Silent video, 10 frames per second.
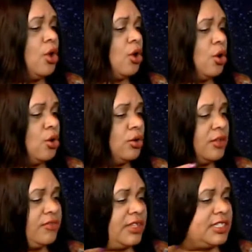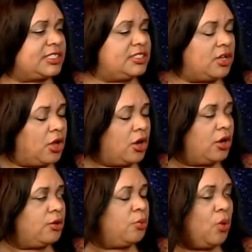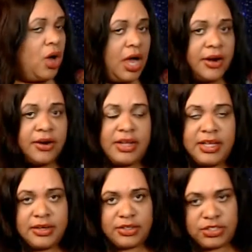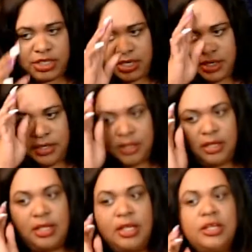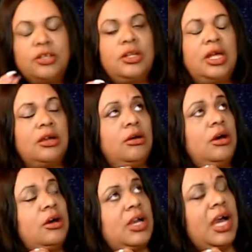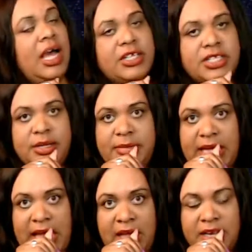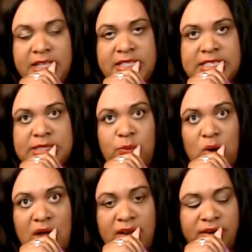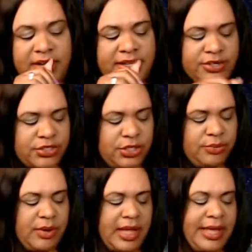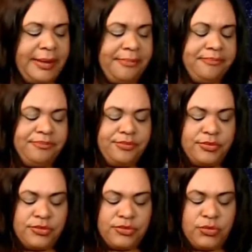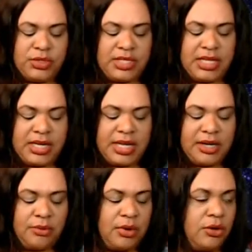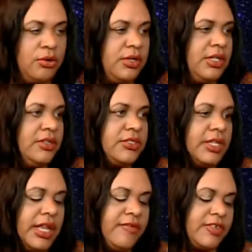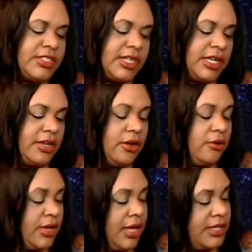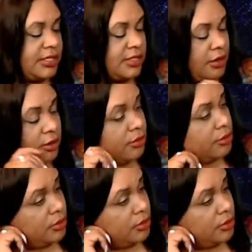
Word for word: all of this darn water energy. You're like, oh gosh, get me out of this water energy, right? With that Nine of Wands. Oh, and here's the lovers again. Okay, so